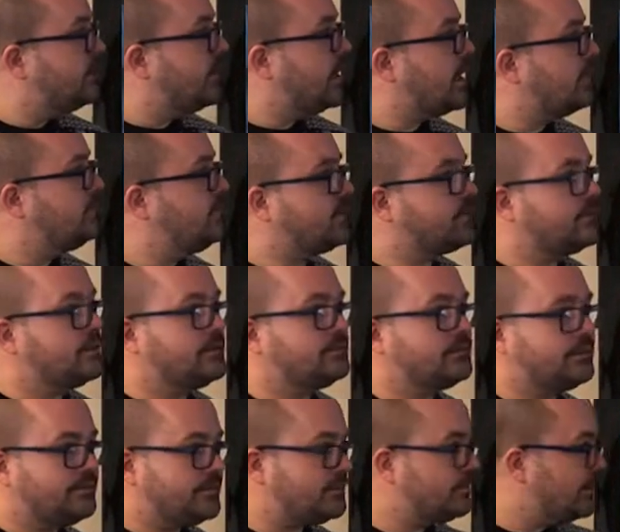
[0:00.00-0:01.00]
secondary school
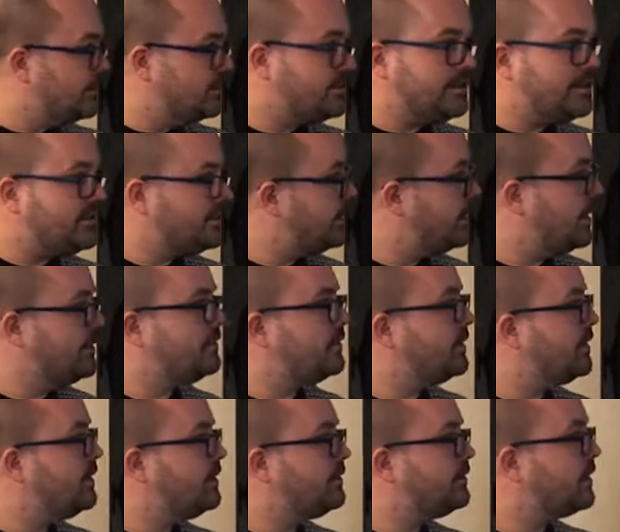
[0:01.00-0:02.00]
with 12
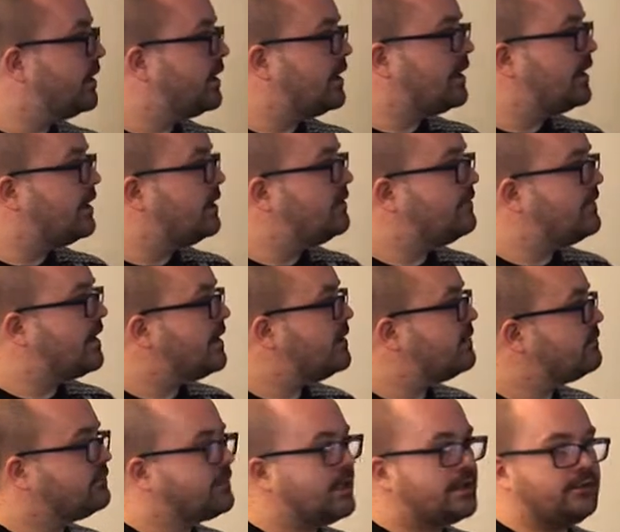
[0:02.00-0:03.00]
GCSEs and
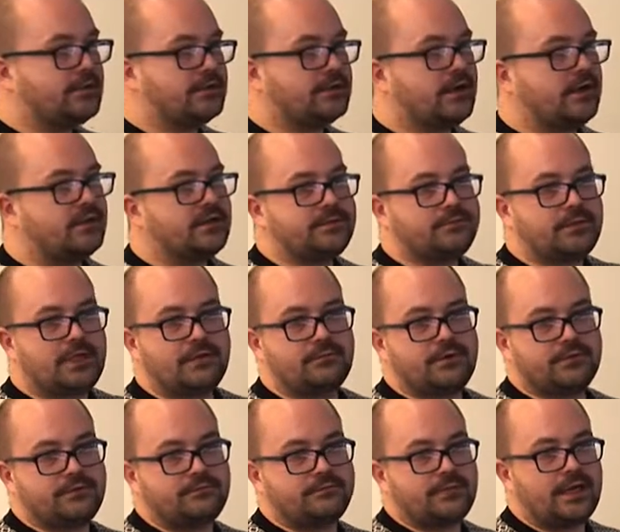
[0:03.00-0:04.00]
then went to college,
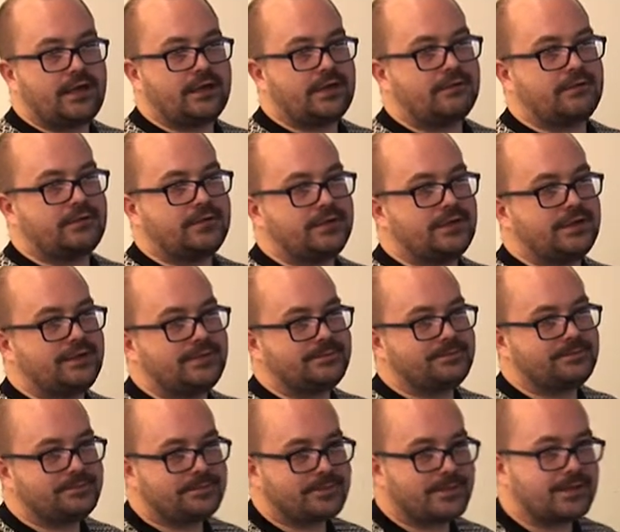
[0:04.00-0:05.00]
but my heart wasn't in it.
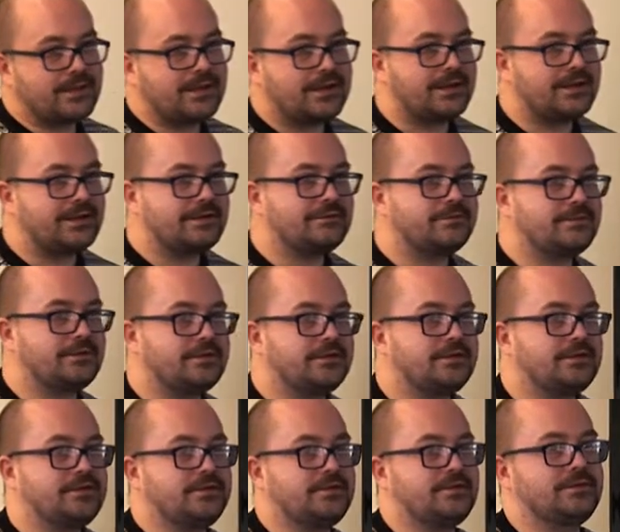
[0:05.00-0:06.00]
I
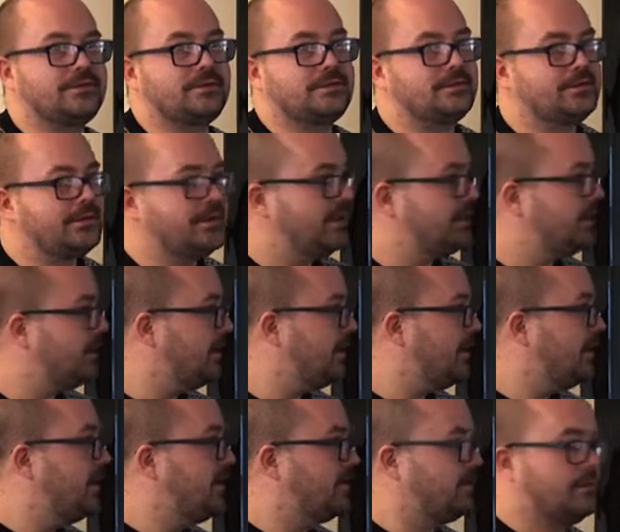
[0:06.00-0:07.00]
wanted to
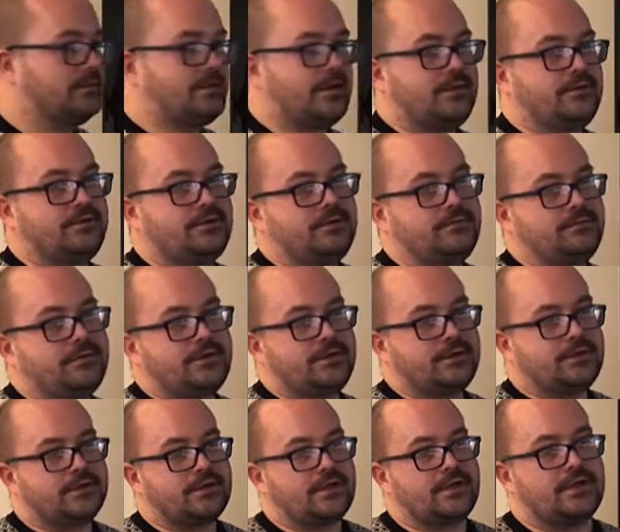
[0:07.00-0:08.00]
go out and
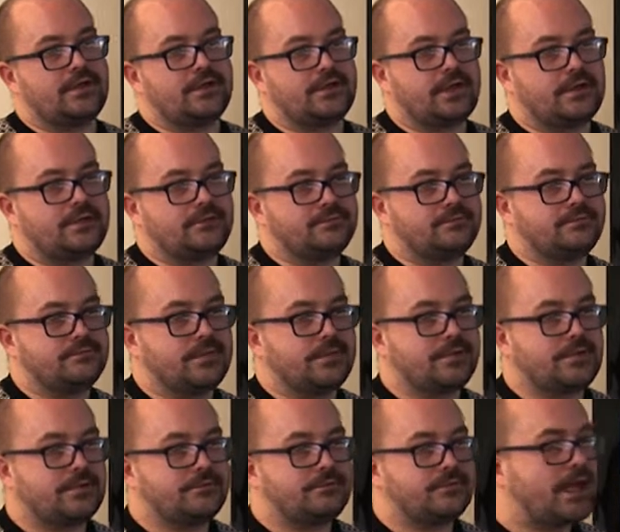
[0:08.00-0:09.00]
work, and I put
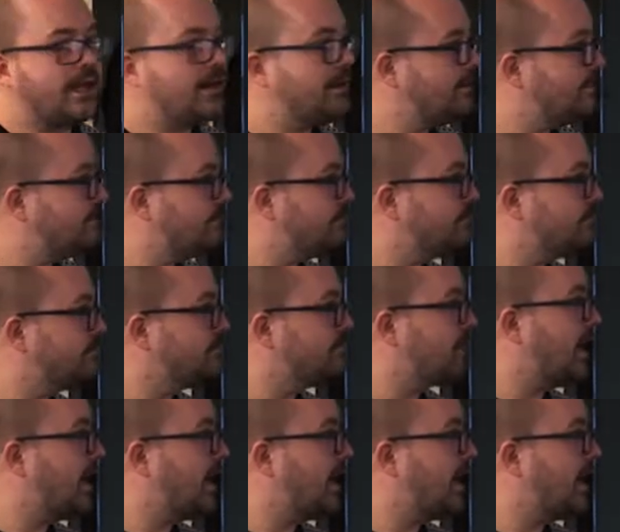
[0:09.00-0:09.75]
a half